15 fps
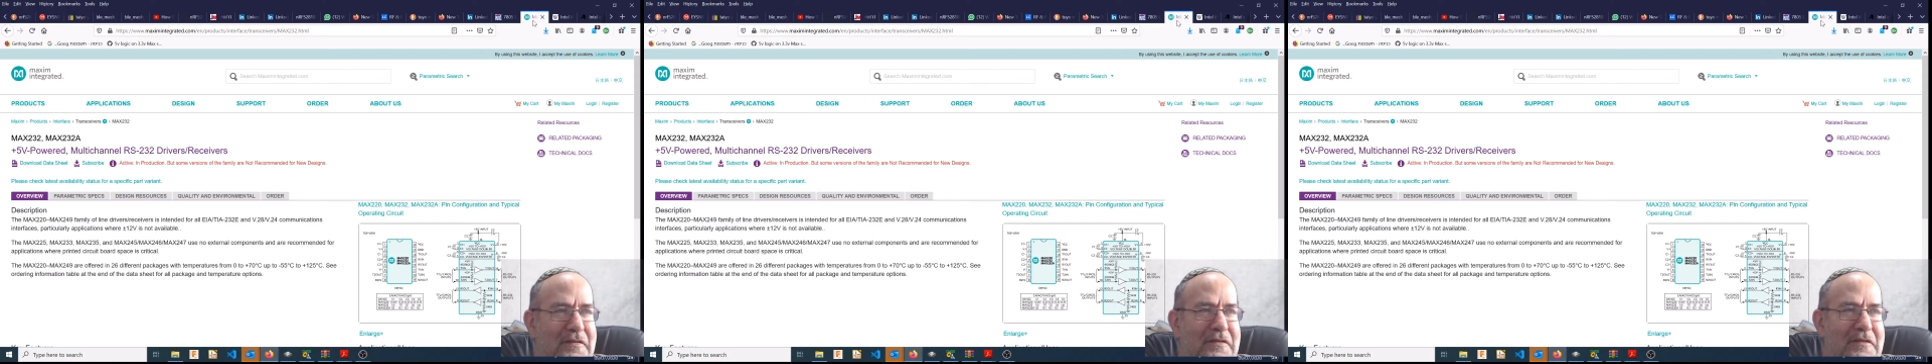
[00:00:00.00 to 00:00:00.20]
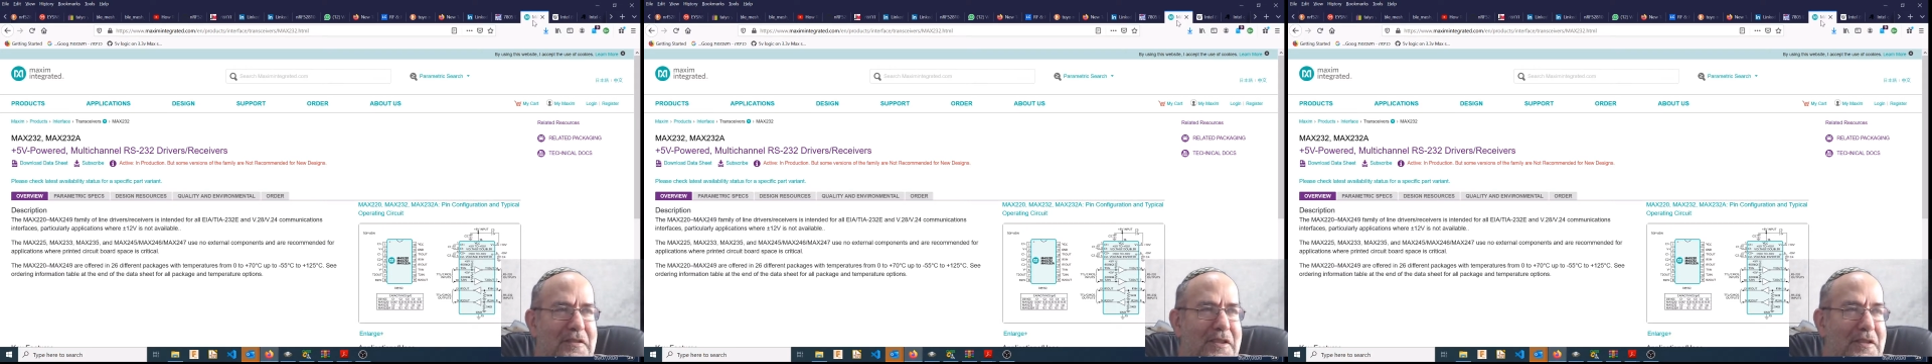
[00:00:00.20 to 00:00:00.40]

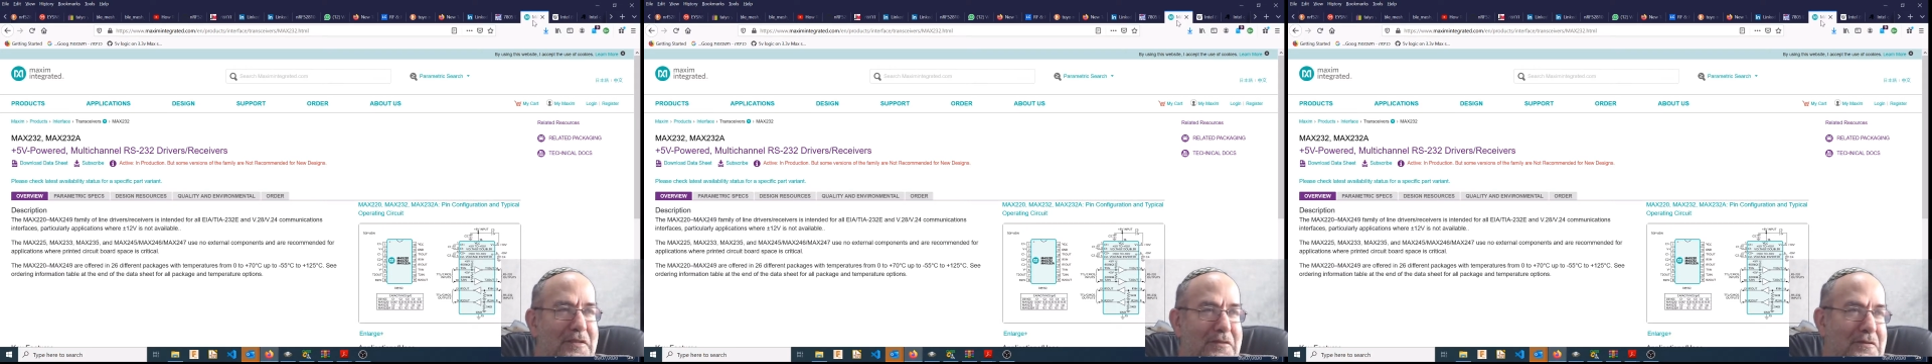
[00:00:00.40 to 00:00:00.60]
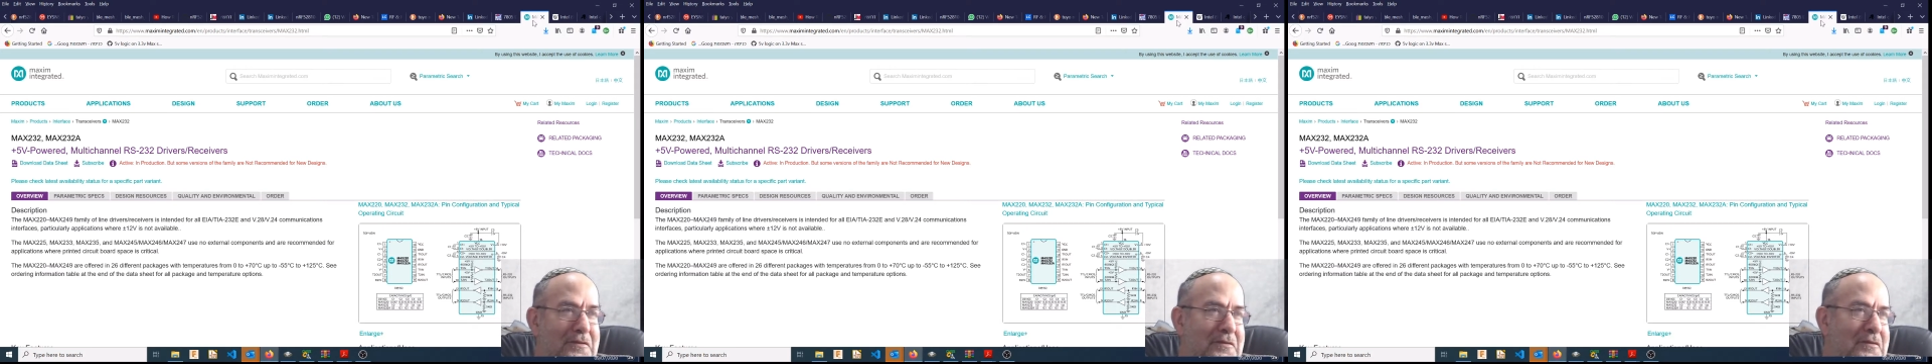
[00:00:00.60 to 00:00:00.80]
I said,
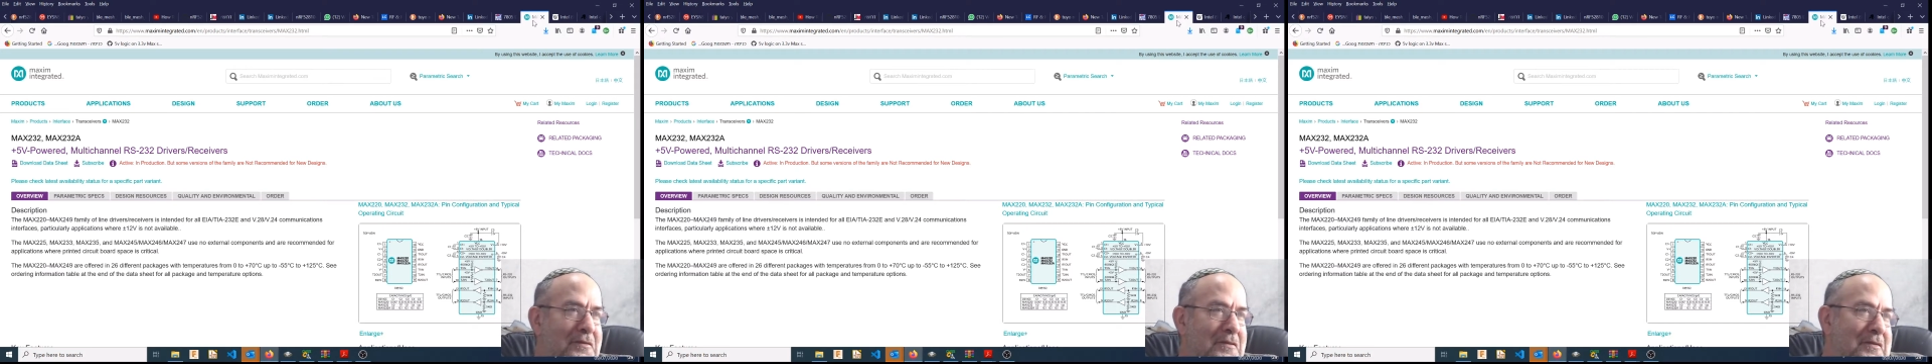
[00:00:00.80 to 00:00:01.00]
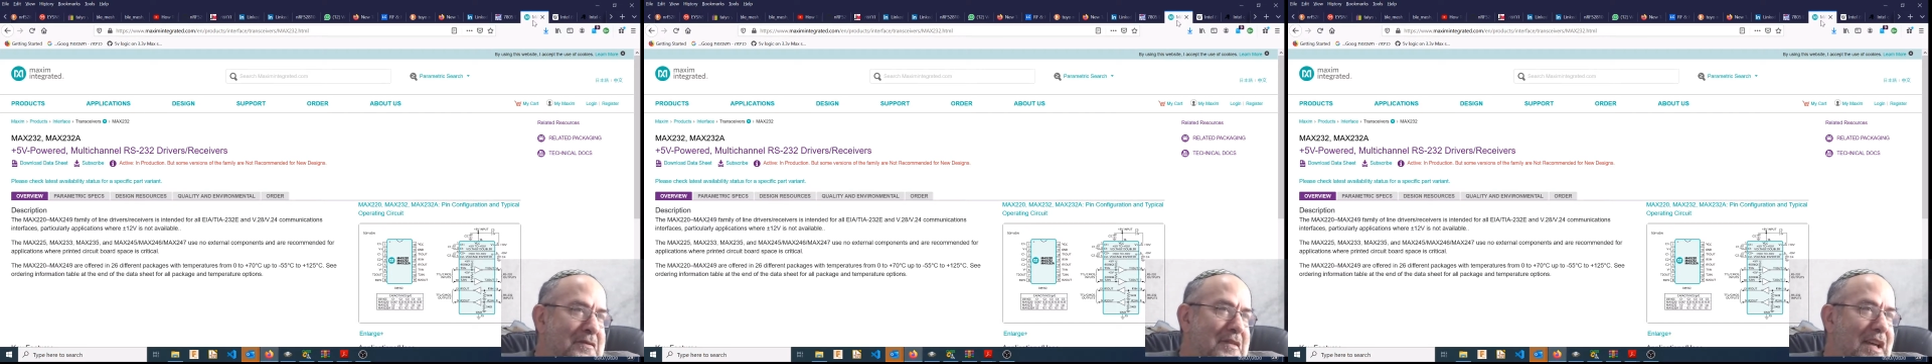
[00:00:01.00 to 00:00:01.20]

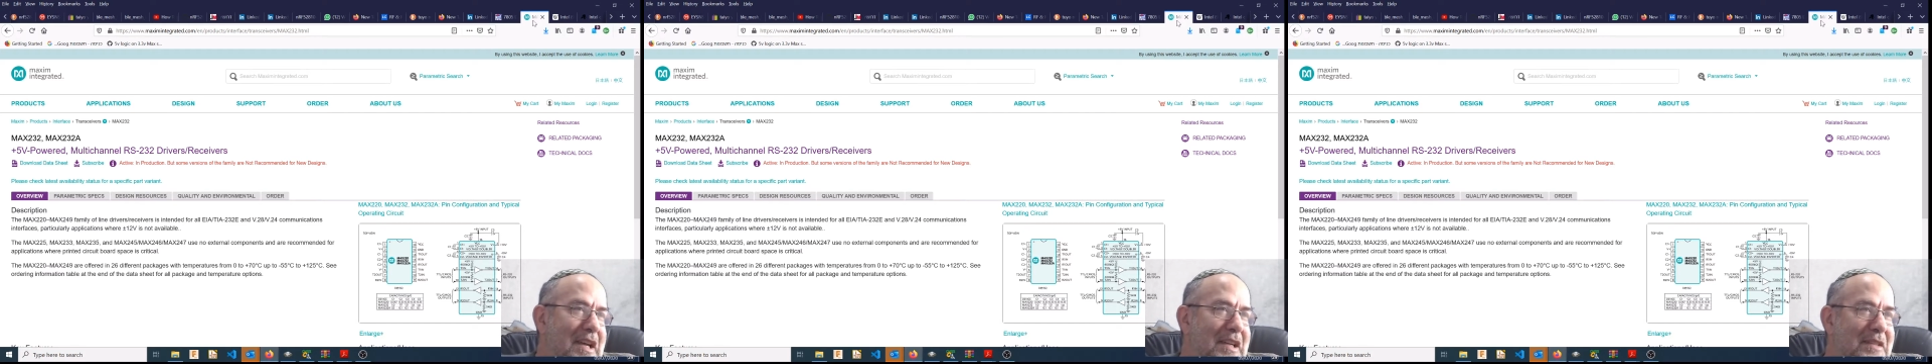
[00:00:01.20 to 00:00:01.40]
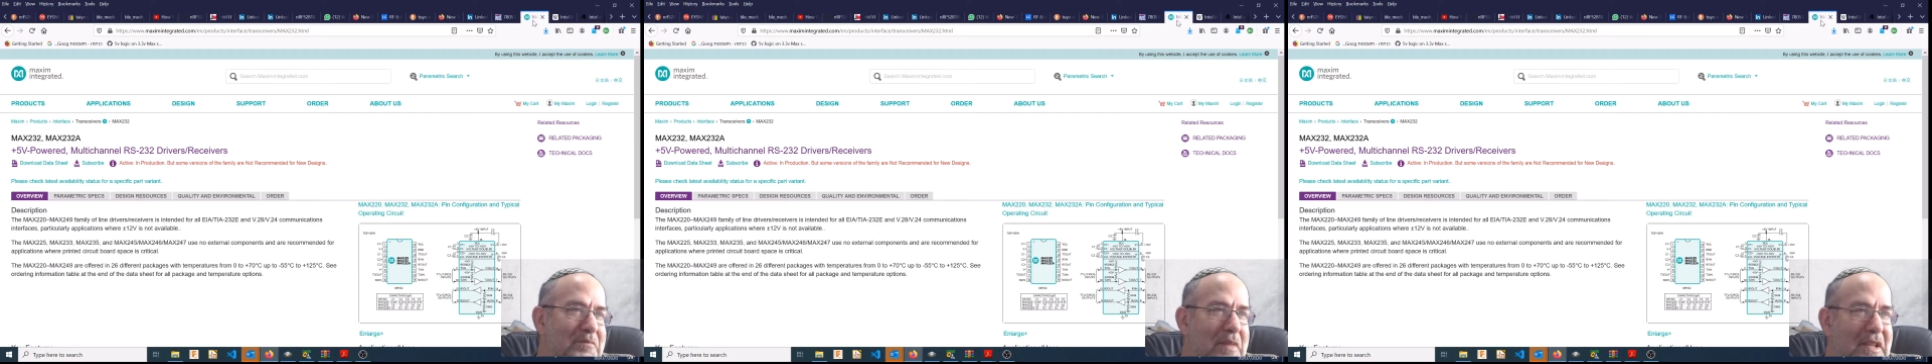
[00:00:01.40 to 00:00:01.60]
"They
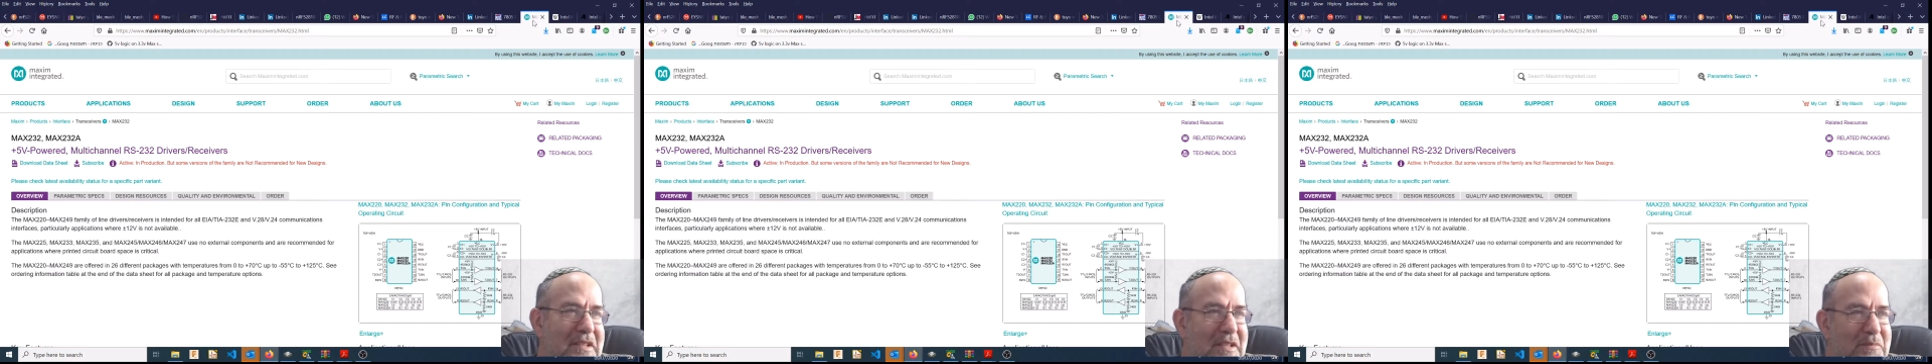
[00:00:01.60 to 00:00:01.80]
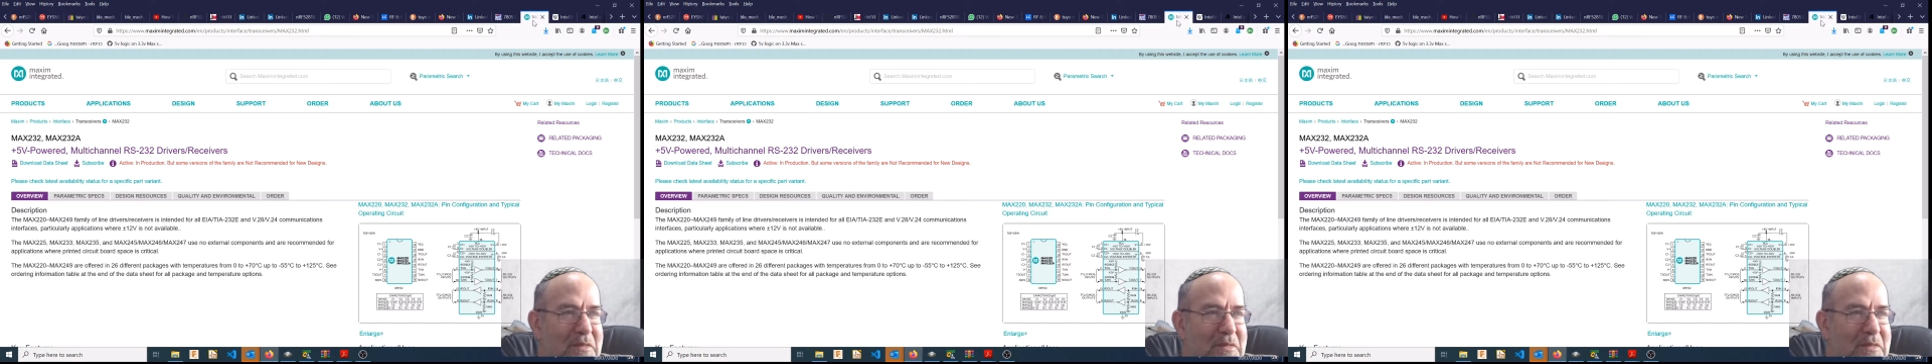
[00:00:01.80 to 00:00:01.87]
expected me to